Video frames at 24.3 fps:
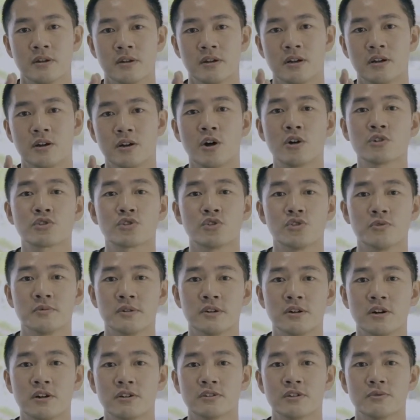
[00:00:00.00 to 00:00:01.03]

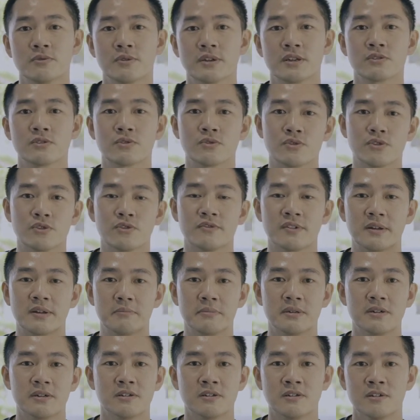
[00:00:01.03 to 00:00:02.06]
October all the way to
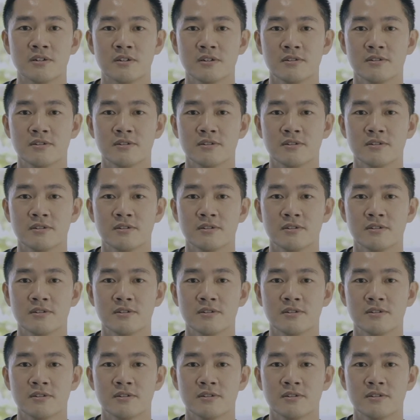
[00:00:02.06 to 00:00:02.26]
November.